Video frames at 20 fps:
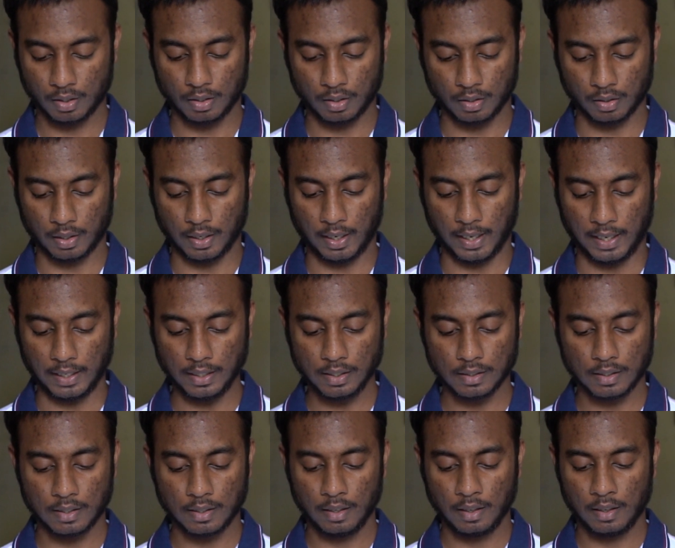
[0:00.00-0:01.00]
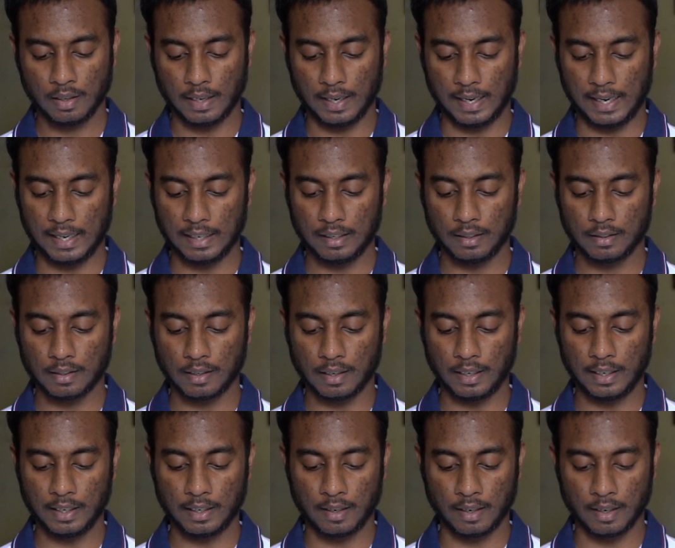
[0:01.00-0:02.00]
Okay, and
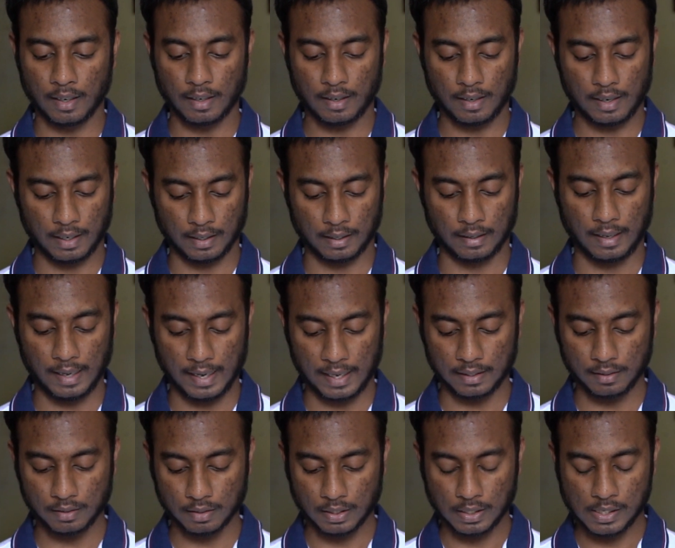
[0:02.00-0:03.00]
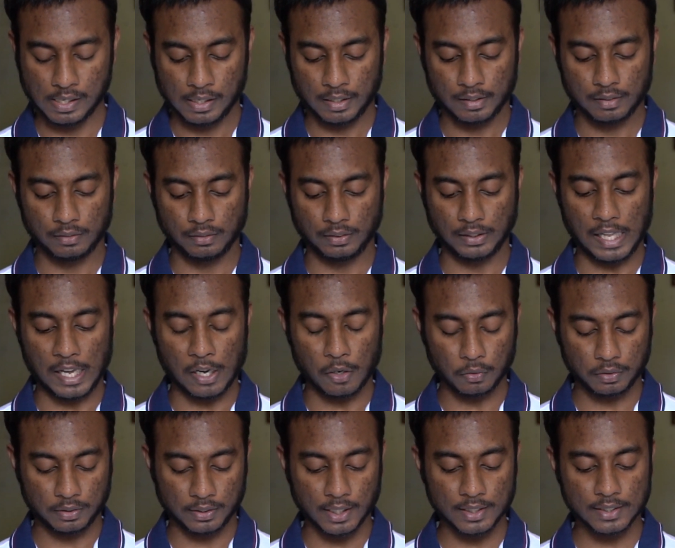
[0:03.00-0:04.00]
click here again.
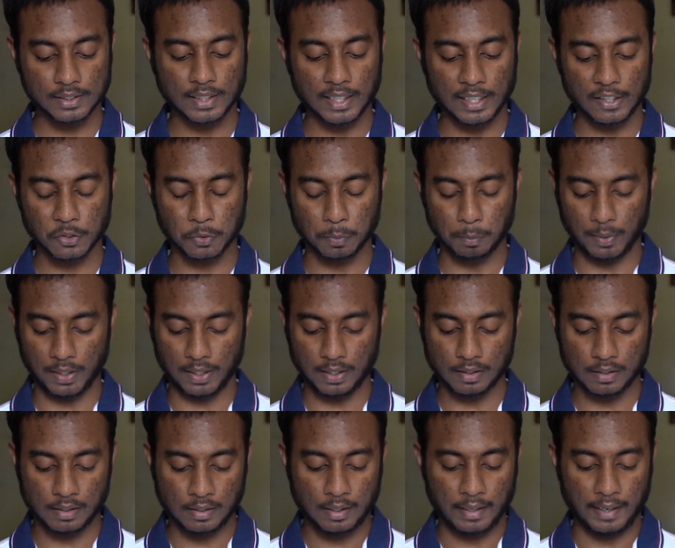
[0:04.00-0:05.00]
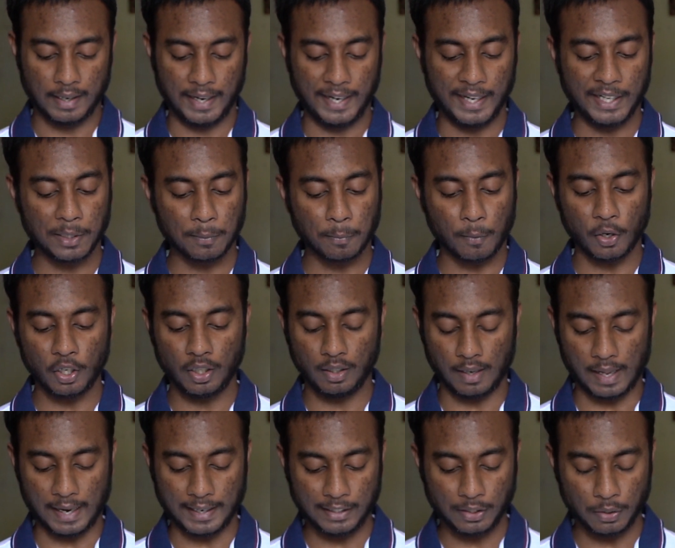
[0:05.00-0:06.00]
Now this gives me
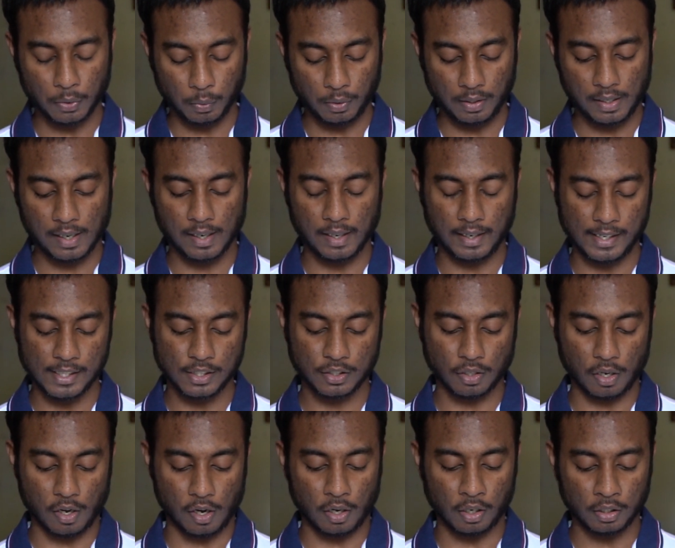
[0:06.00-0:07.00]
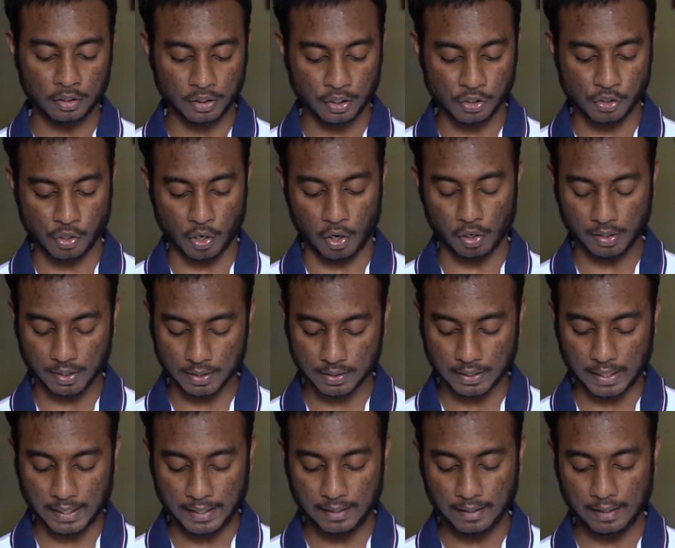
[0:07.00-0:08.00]
8.92 degrees on the shorter
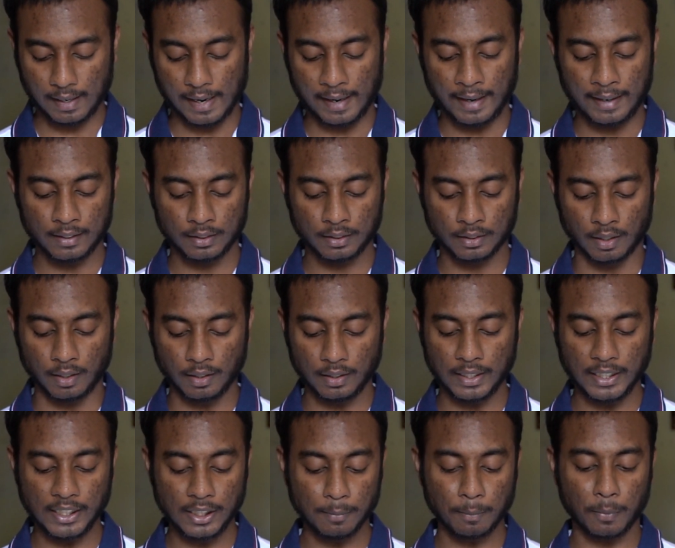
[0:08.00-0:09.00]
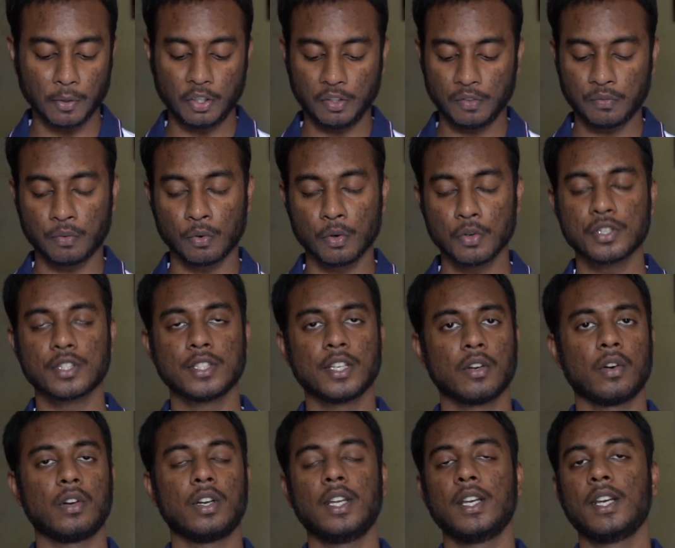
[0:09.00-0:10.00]
side and
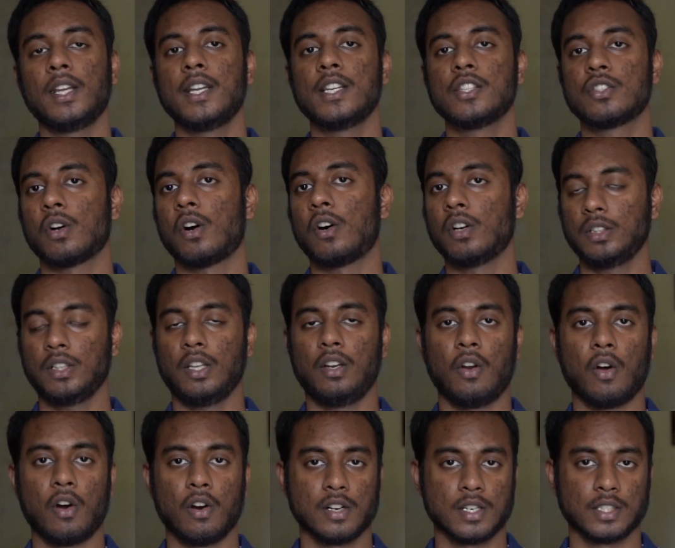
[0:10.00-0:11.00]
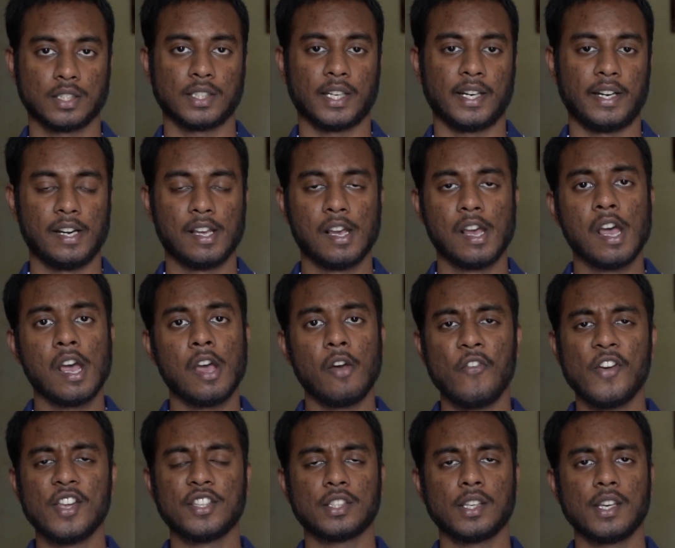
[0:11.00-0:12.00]
13.40 degrees on the longer side,
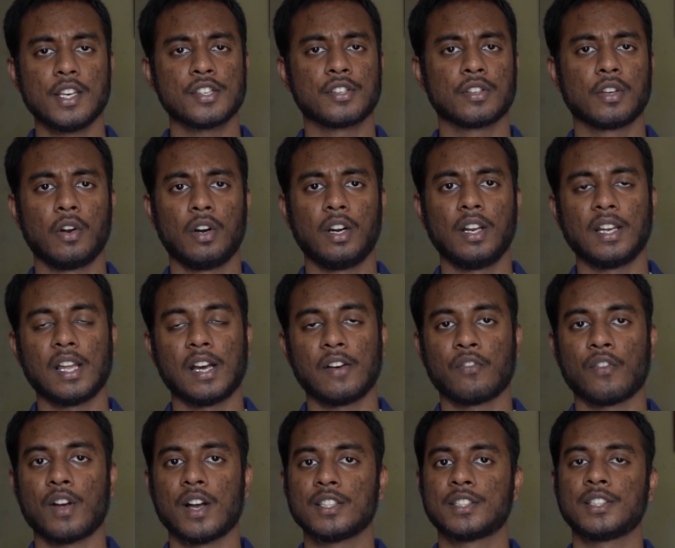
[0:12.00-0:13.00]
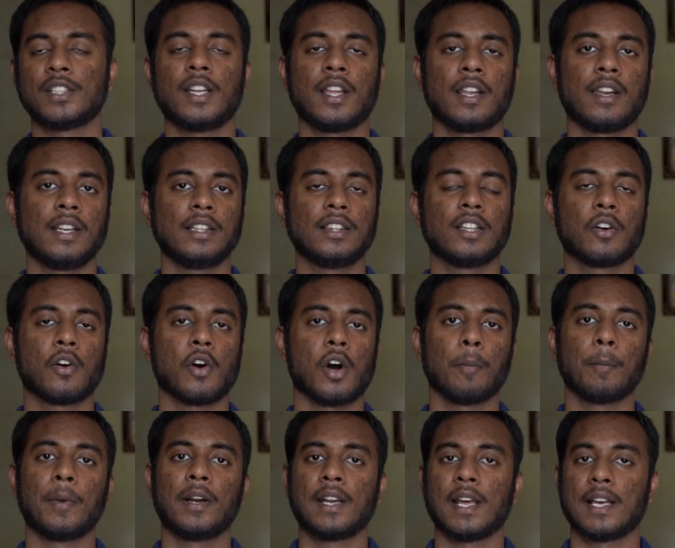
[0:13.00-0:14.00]
which is good enough considering the
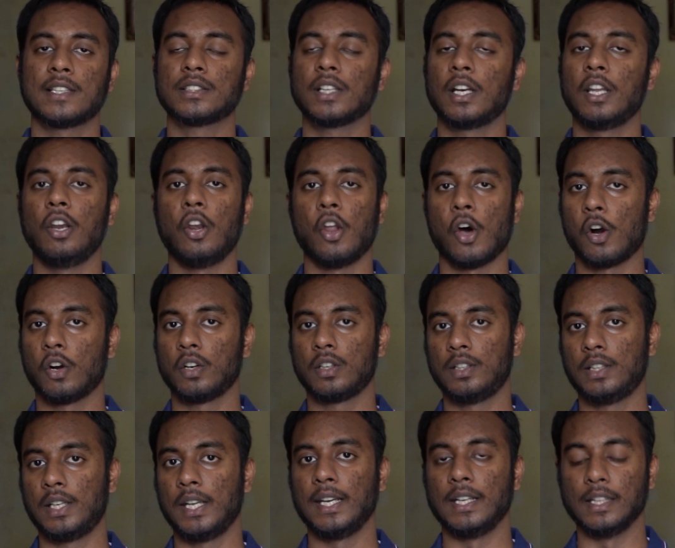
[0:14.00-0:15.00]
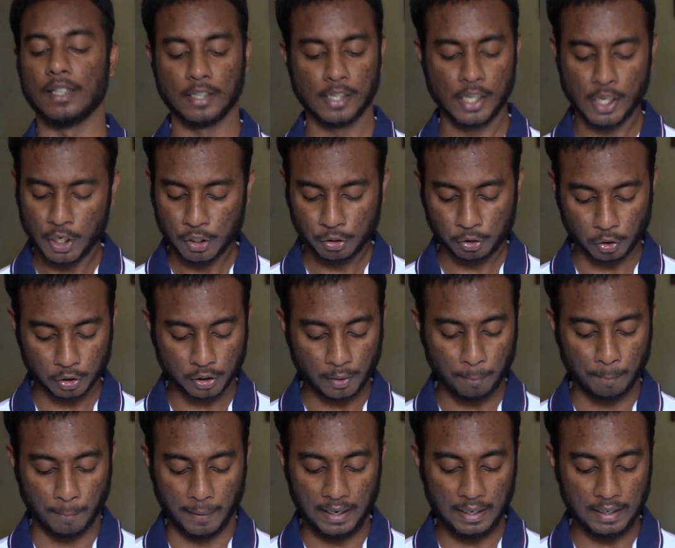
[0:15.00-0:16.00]
comet has a long tail. So the
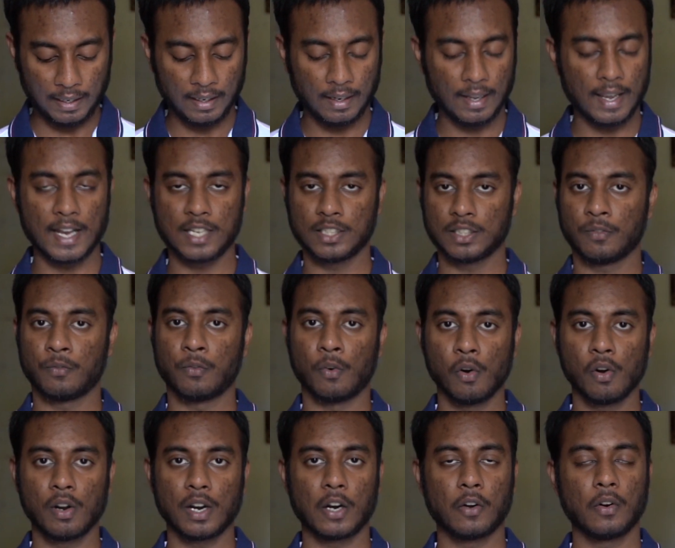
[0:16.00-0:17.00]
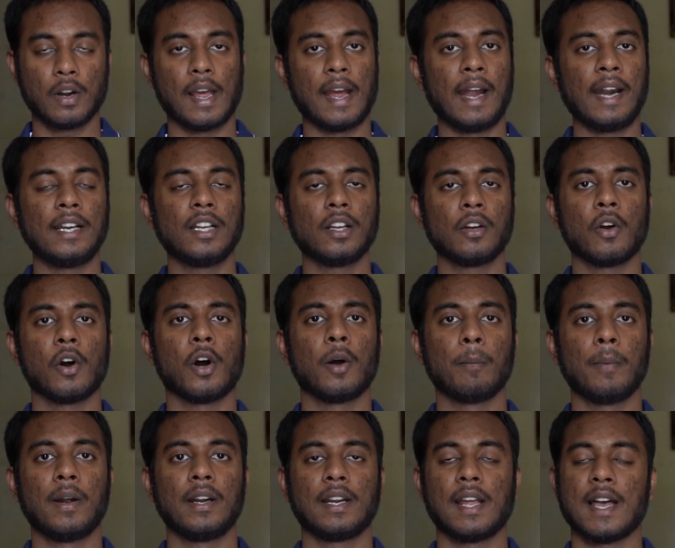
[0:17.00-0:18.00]
building as a foreground and the
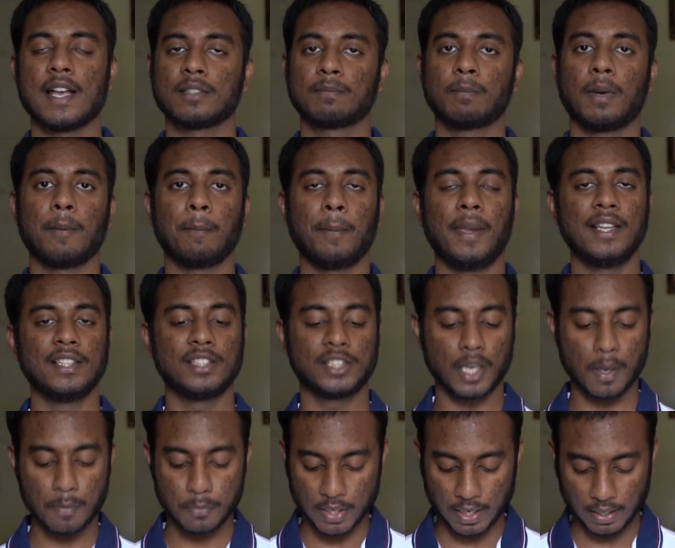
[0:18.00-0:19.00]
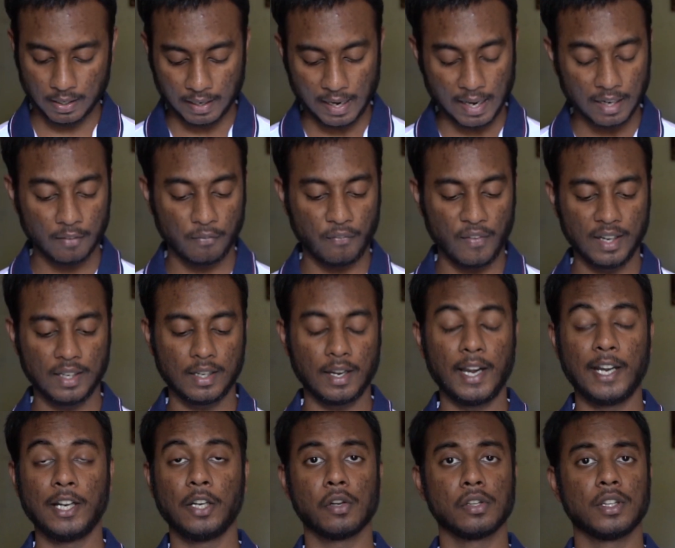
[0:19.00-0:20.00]
comet as my main subject can fit
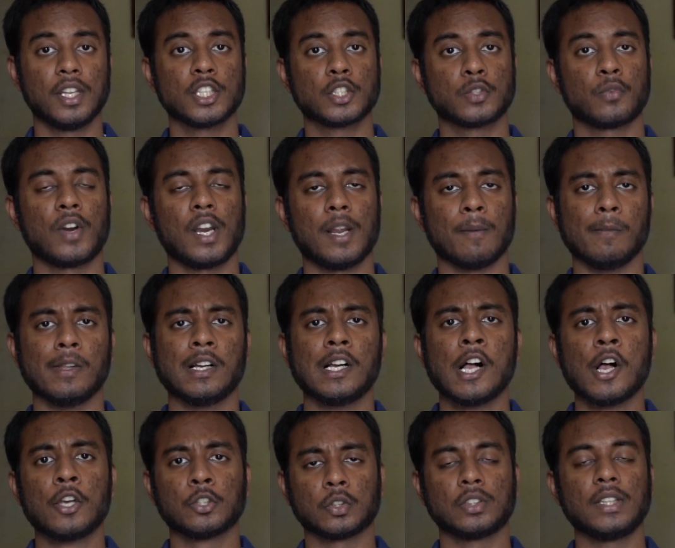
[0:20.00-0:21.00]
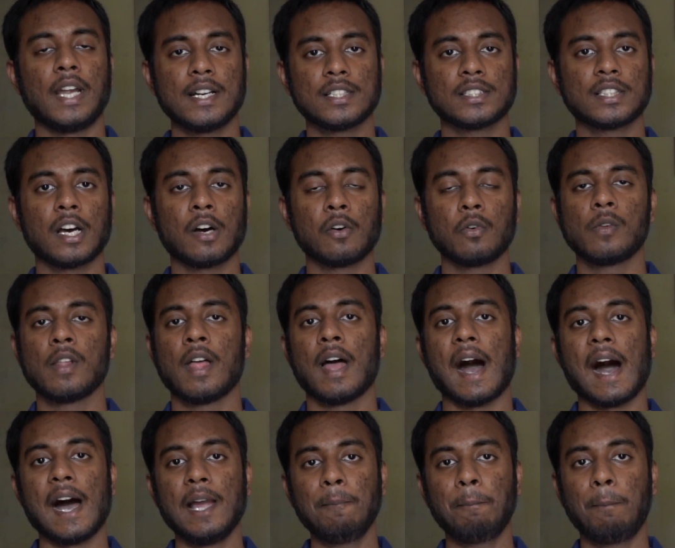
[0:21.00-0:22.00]
into this frame. So that's how
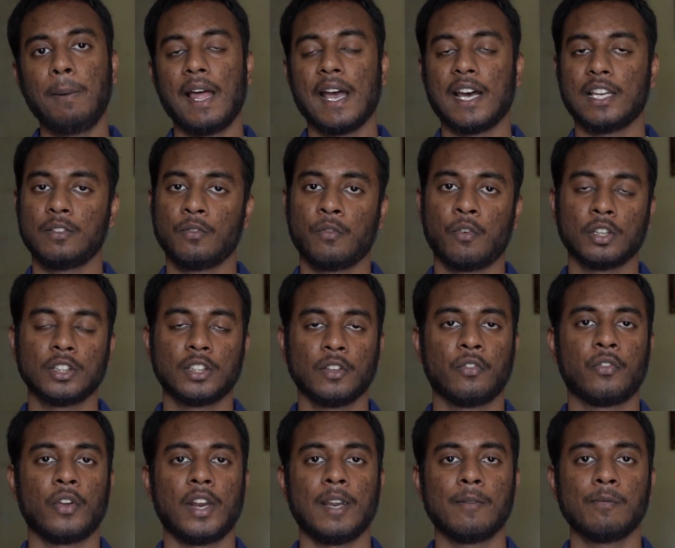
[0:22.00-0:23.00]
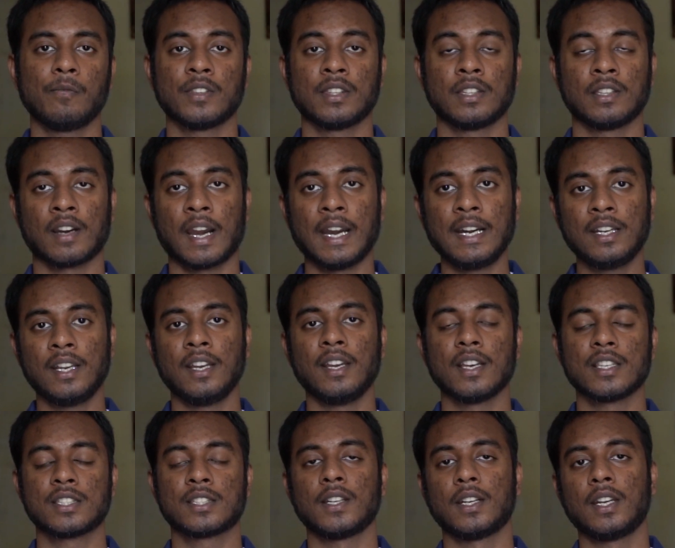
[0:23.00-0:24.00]
I plan for the frame right
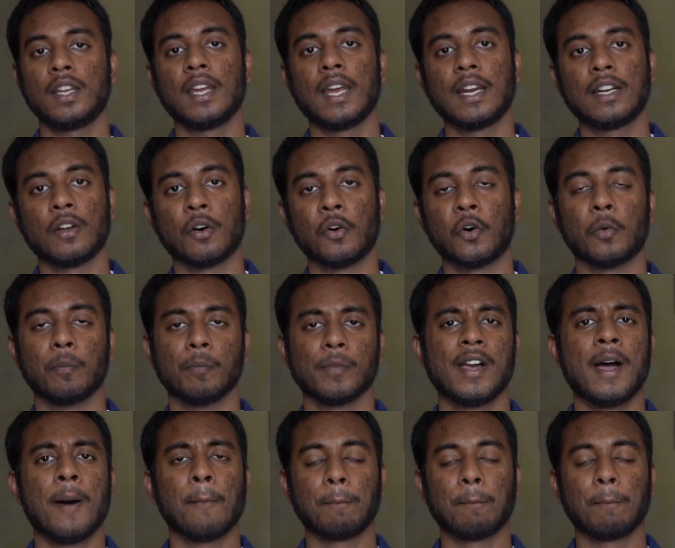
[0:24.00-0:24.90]
here sitting at home.